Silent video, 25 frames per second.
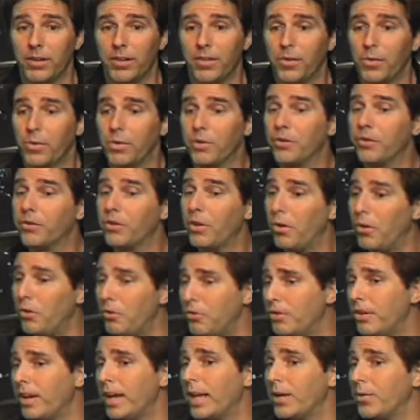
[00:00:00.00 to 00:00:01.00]
They're
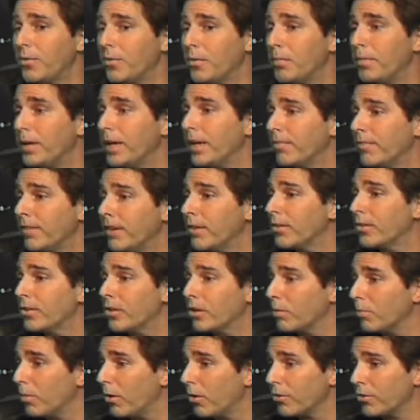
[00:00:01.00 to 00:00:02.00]
associated with being physical or
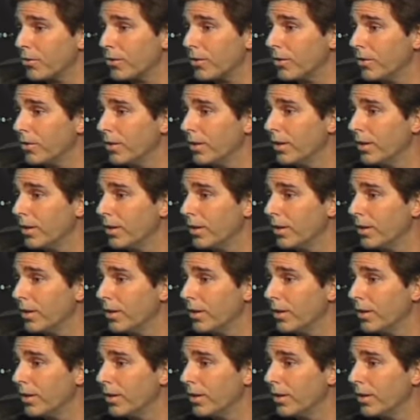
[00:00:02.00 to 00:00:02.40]
emotional,